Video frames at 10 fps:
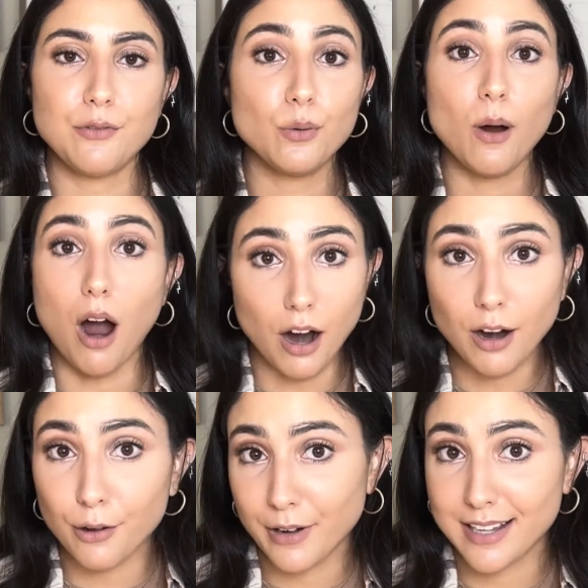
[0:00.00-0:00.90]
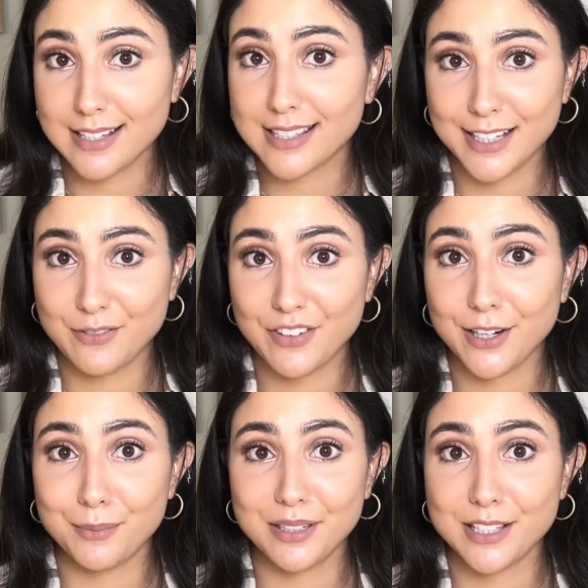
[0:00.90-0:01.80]
you are already a
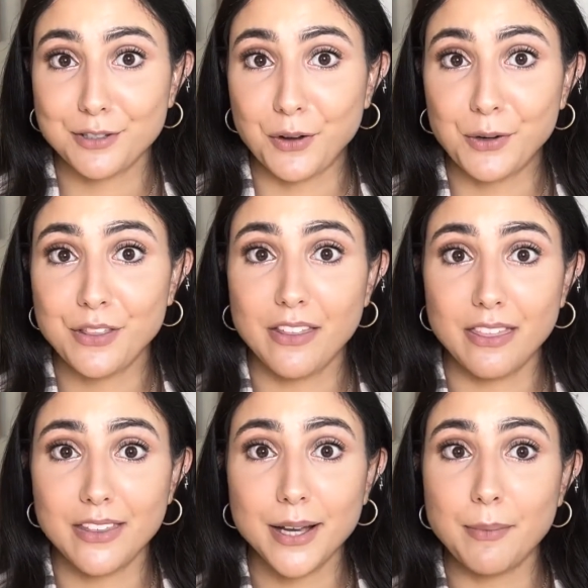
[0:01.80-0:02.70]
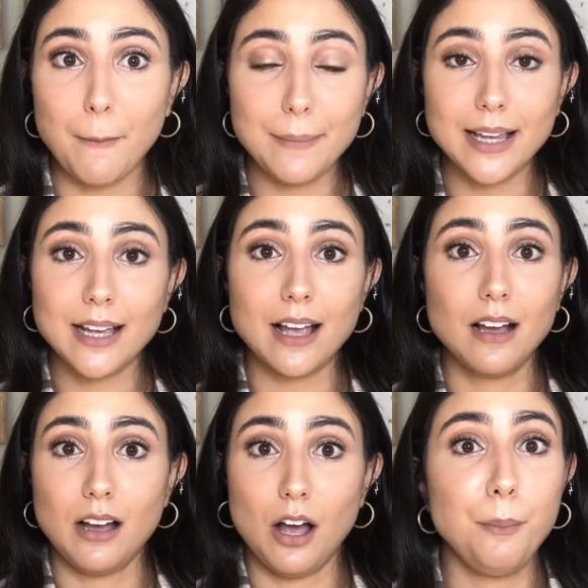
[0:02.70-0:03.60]
6-figure business owner, then think about being
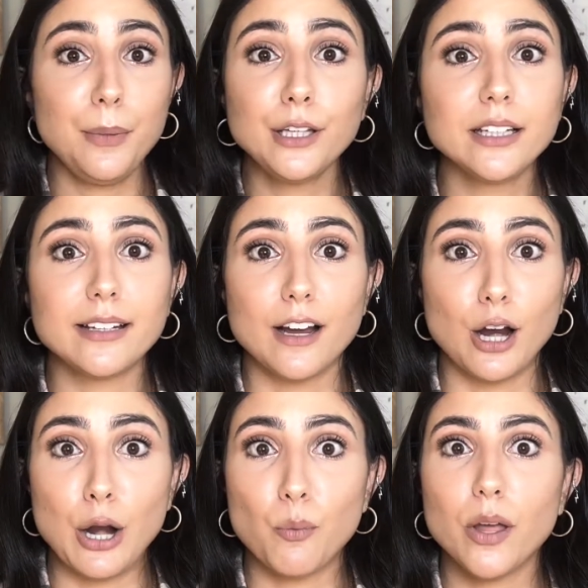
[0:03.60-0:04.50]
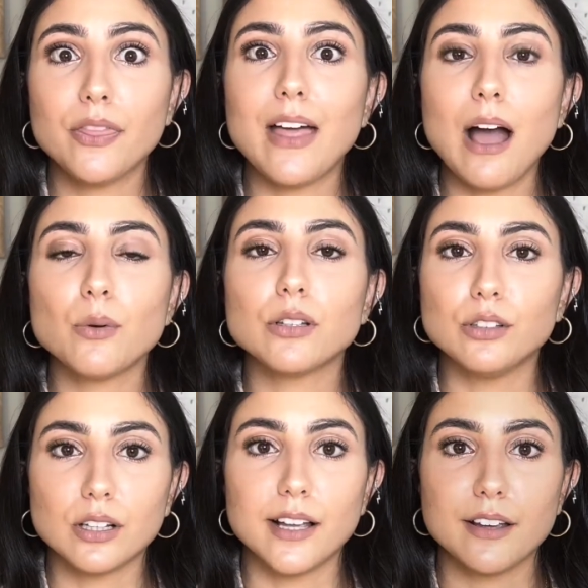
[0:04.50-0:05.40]
a millionaire and what that would
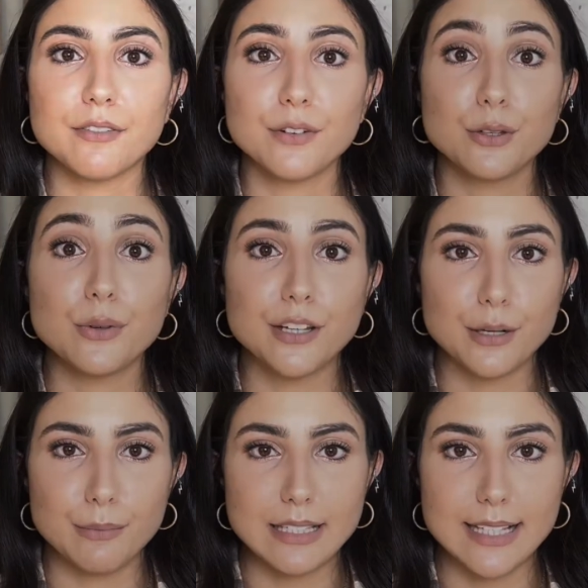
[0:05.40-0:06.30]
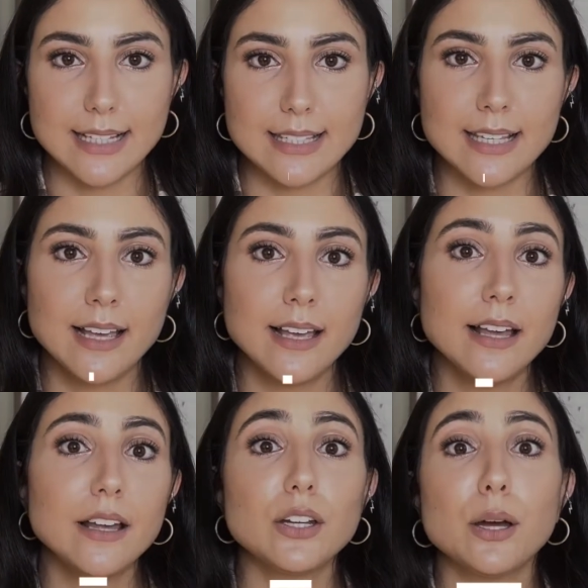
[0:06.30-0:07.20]
look like for you and your business.
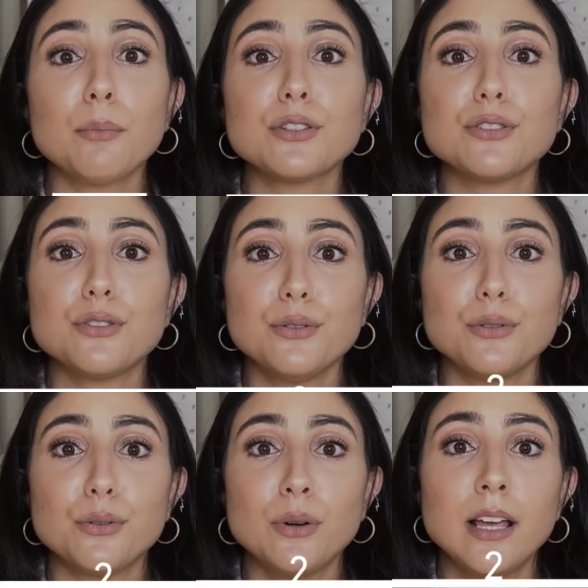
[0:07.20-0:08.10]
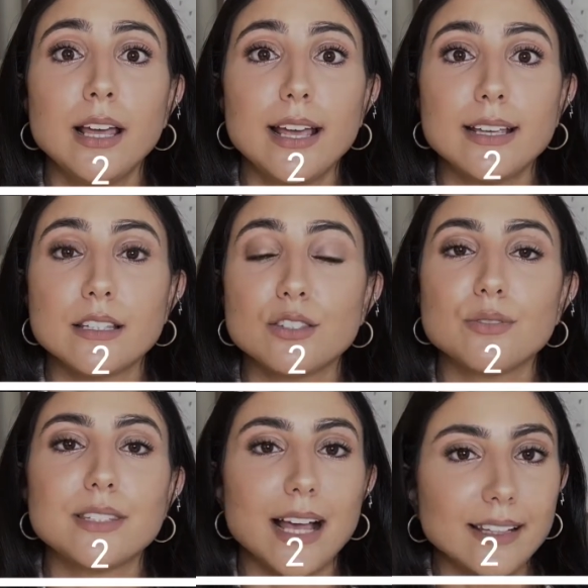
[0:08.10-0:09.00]
Number 2 is to
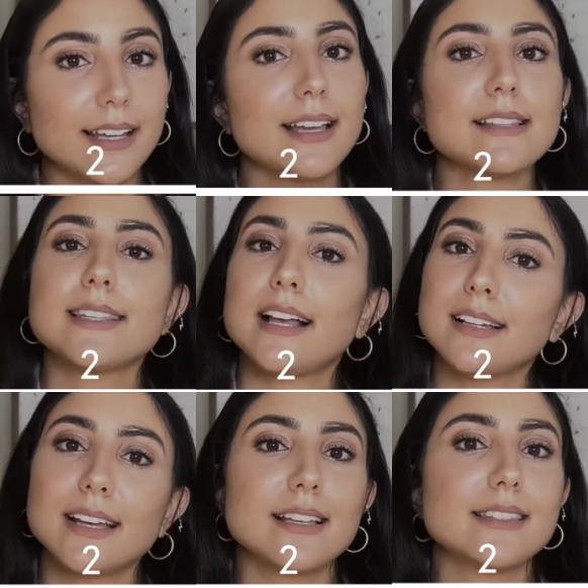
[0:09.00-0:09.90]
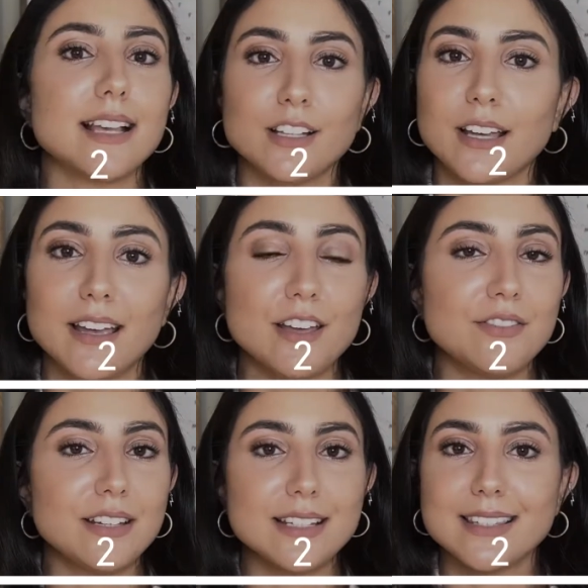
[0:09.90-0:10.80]
delegate, delegate, delegate. If
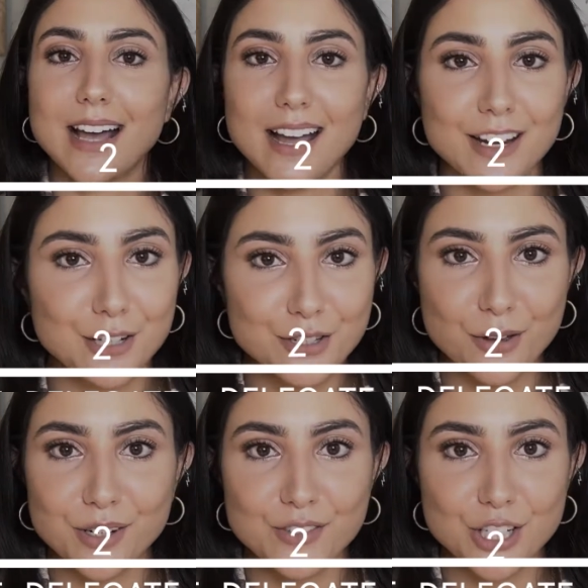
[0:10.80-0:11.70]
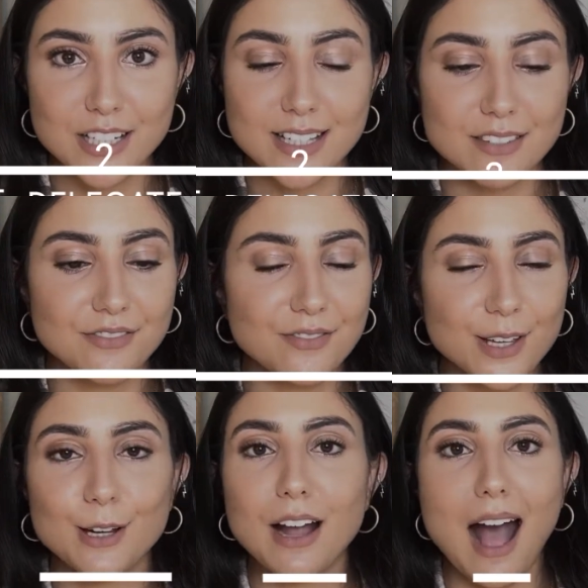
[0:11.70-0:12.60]
it is not in your zone of genius,
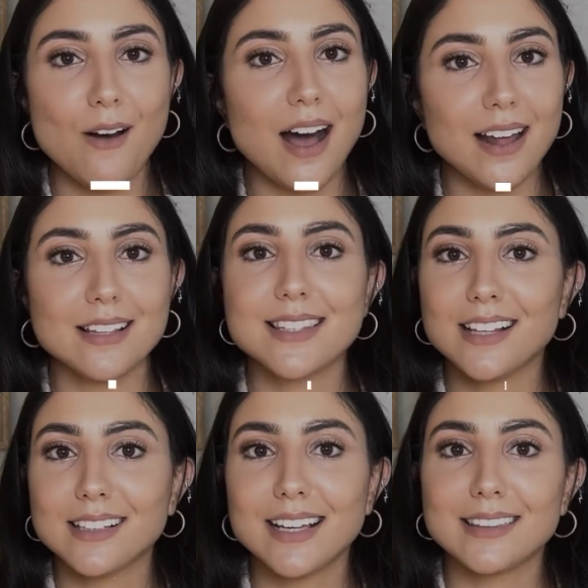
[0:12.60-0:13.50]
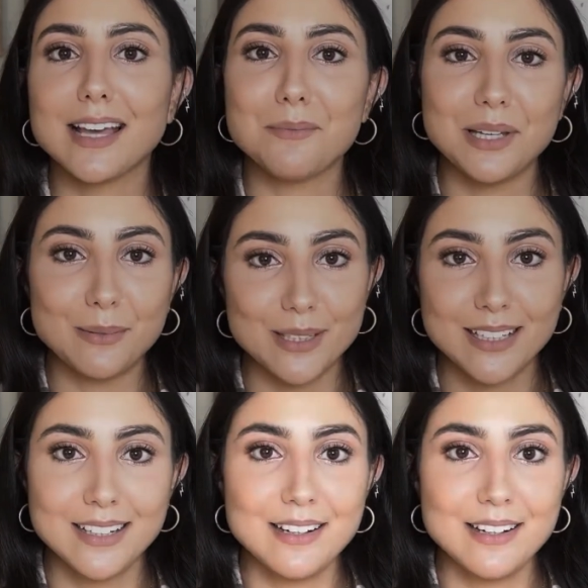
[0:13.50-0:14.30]
figure out how to delegate that baby.